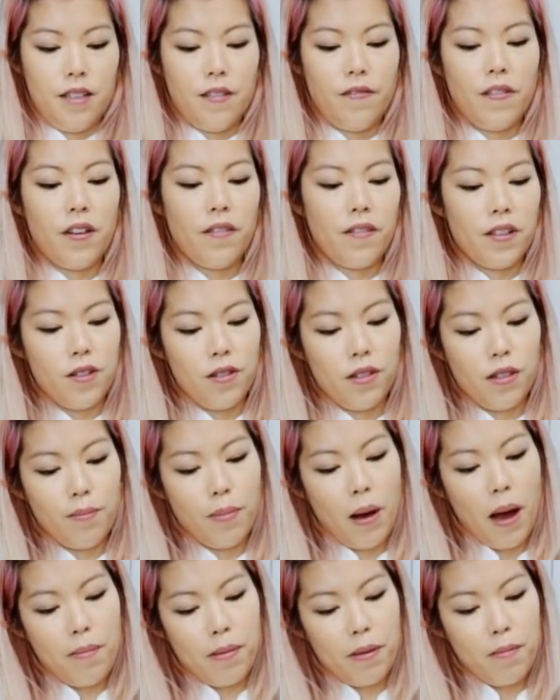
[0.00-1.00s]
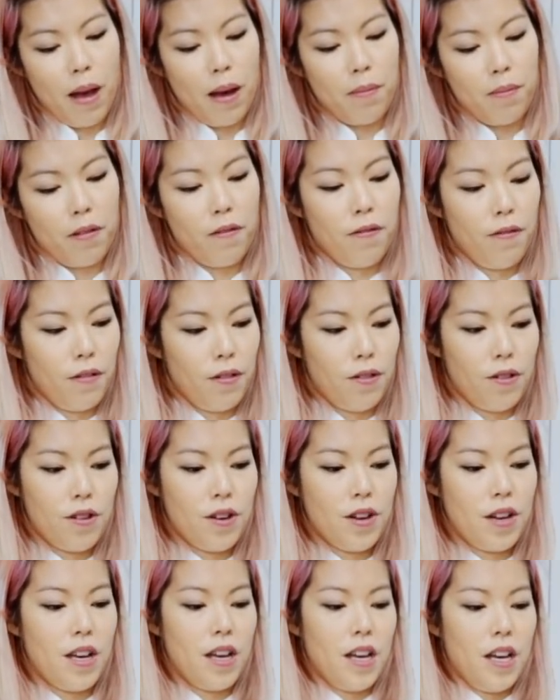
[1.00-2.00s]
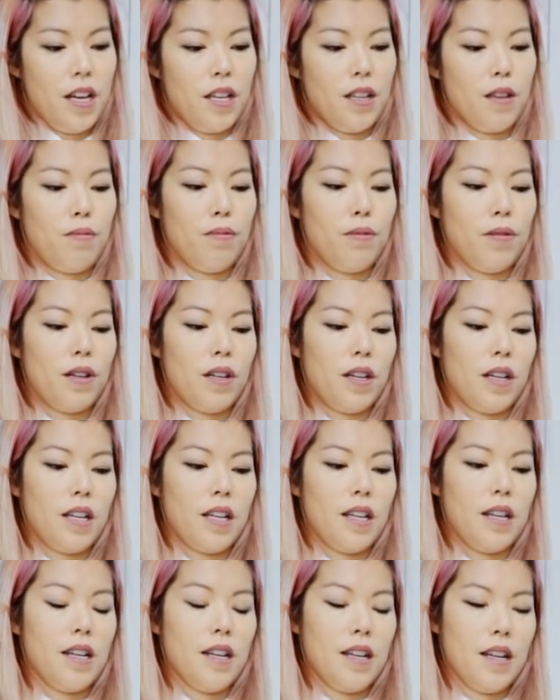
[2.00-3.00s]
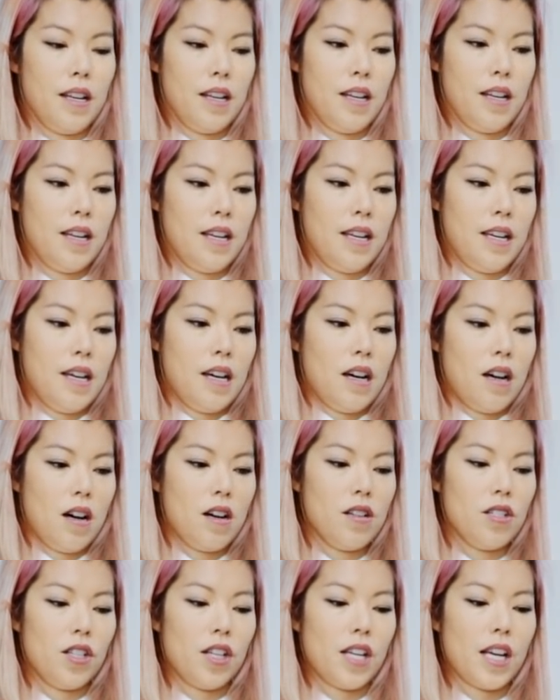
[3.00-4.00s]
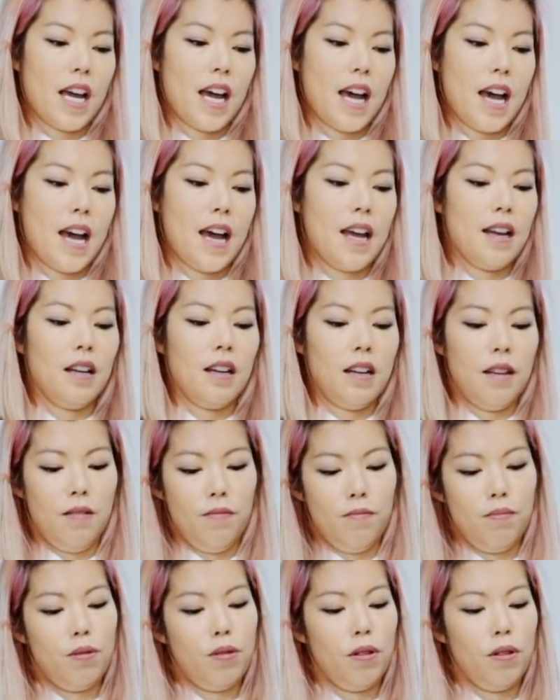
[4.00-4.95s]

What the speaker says: If you haven't used a piping bag before, you put it in onto your hand and